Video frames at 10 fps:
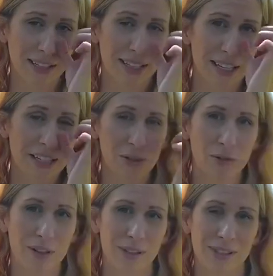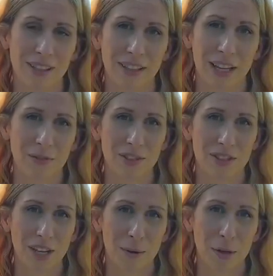any struggles in life,
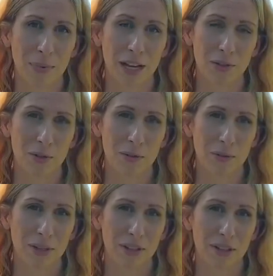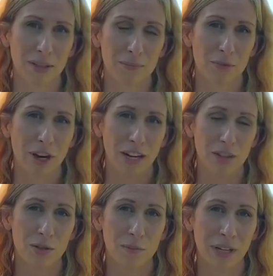just coming back to a
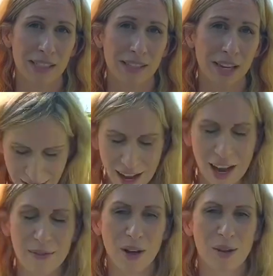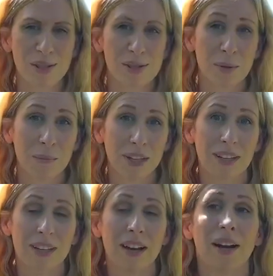gratitude mindset. I've also
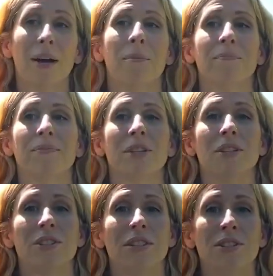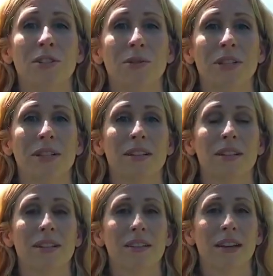been um, continuing
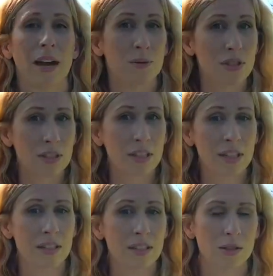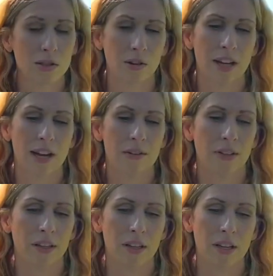counseling. So I have a,